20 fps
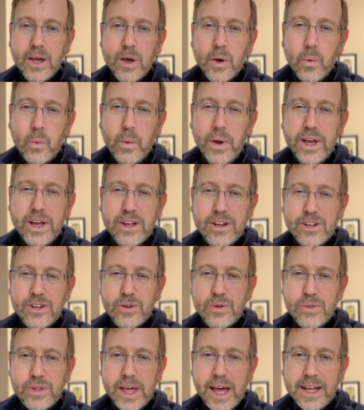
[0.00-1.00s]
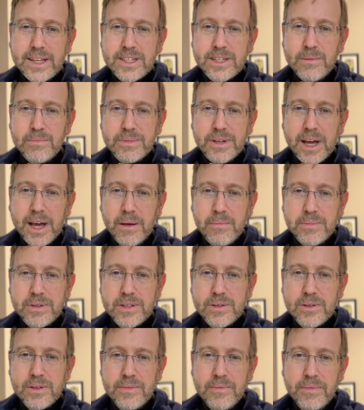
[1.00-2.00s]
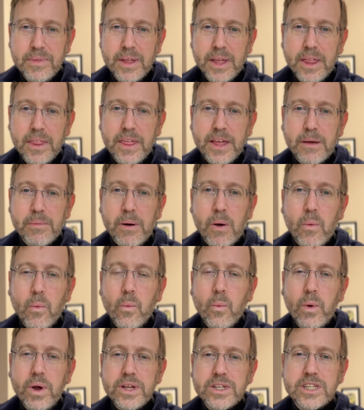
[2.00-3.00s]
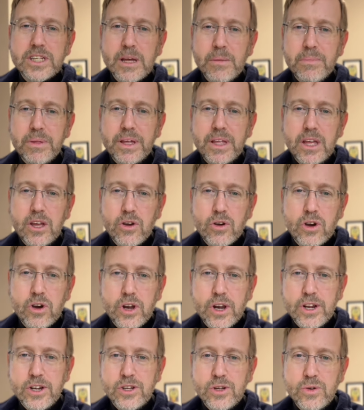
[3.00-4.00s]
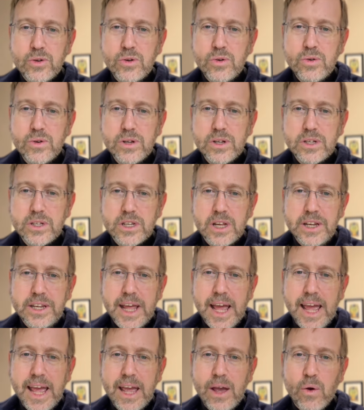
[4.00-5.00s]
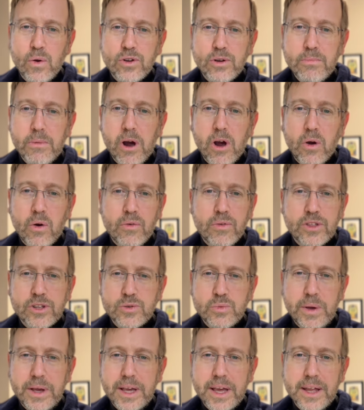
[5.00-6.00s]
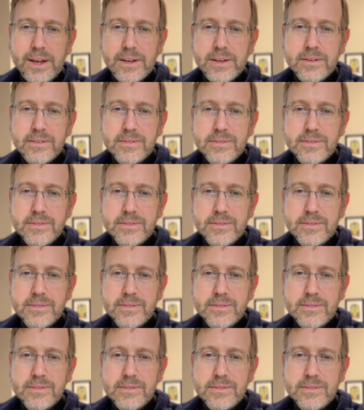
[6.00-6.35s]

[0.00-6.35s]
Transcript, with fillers: We can do that sometimes. Think about, what is something that you're going to do today or tomorrow or this weekend?